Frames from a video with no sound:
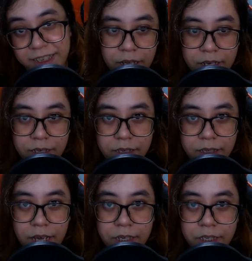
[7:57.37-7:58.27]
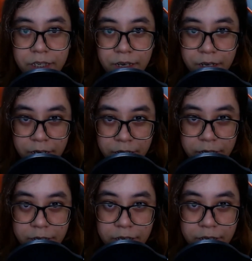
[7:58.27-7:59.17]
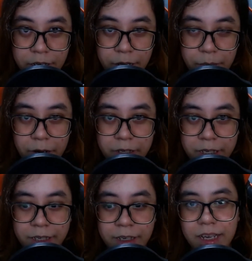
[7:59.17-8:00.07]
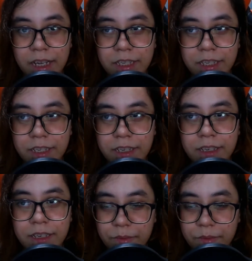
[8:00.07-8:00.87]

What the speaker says: And Kenshin heard about it. Kenshin,